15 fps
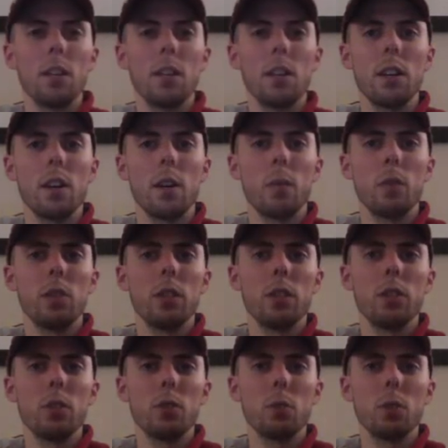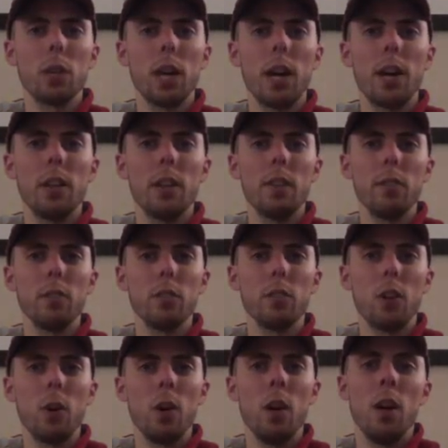when you get to those really higher levels.
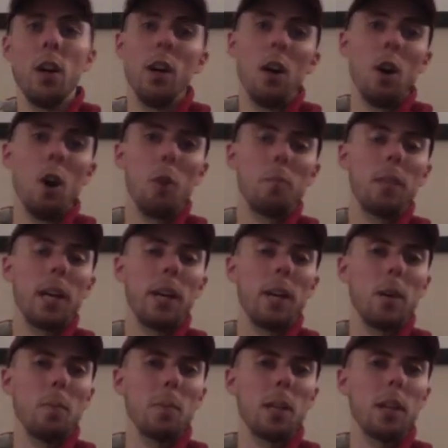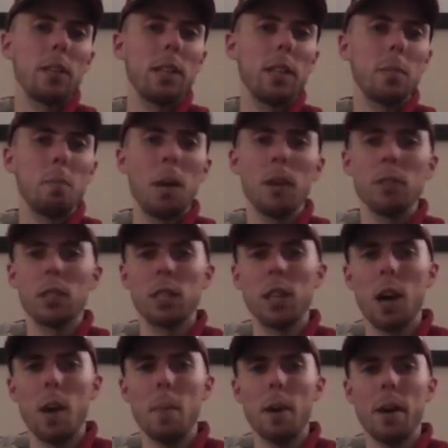So hope that helps out. That's mounted
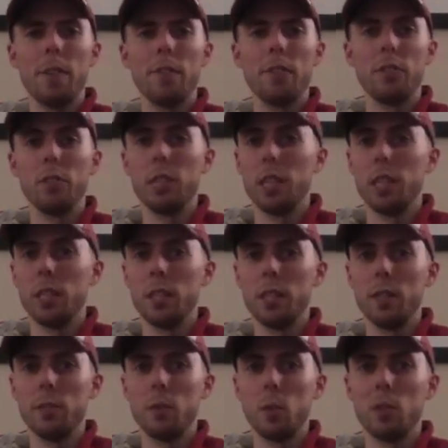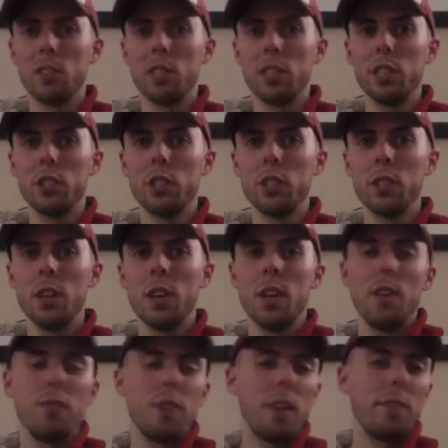combat for D&D 4th edition.
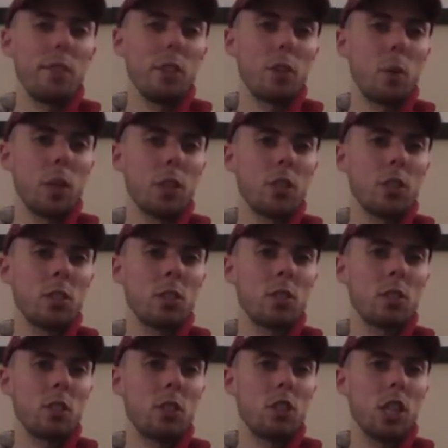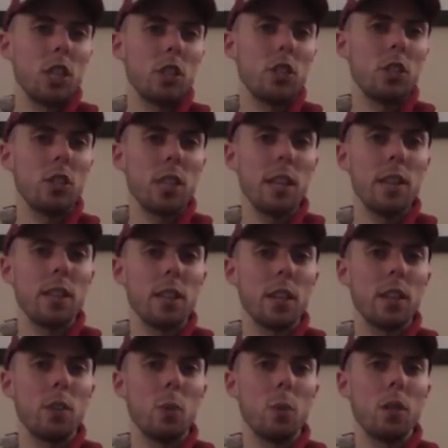If you have any questions, suggestions,
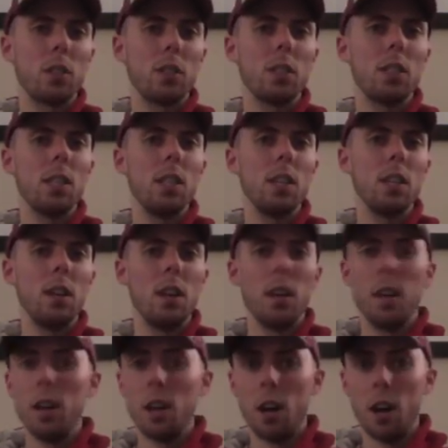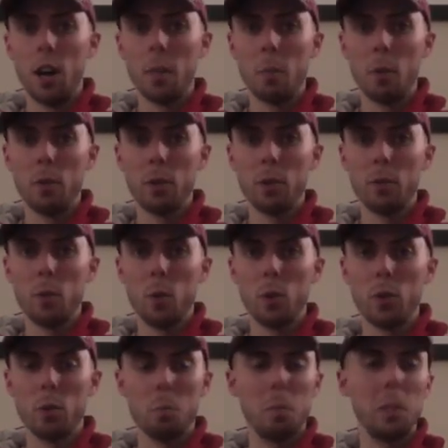anything you want to see on Moving
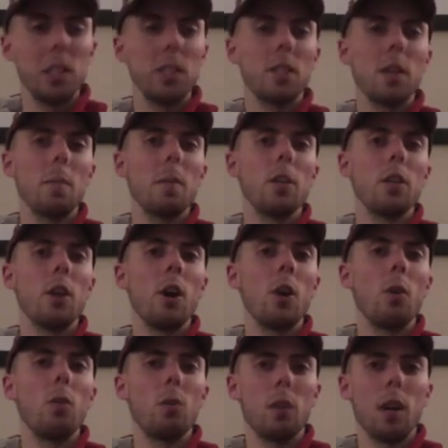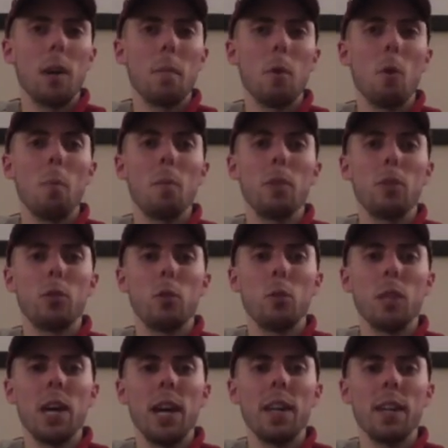Forth, please let me know. I'm open to
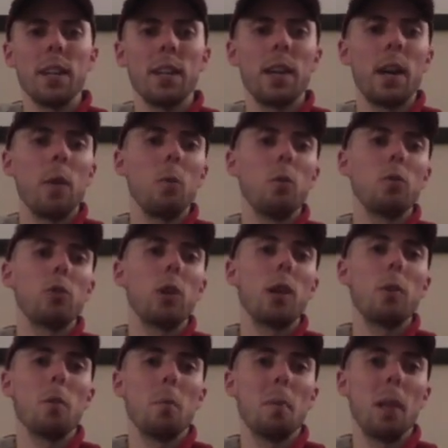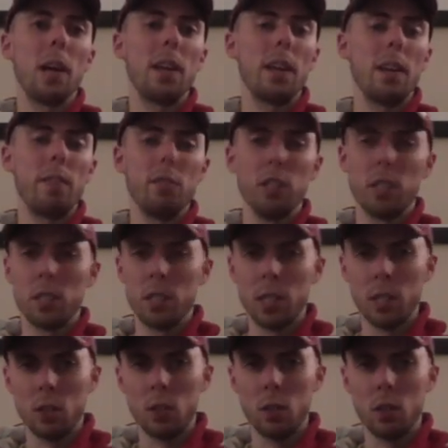that, and I will try to reply to every
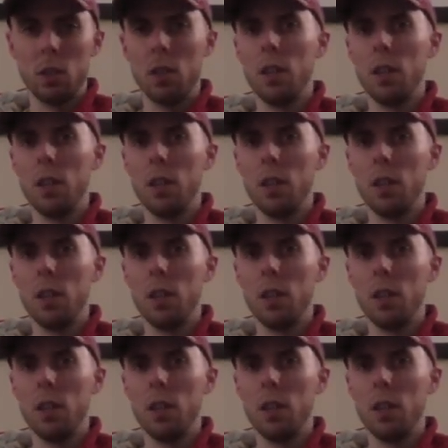single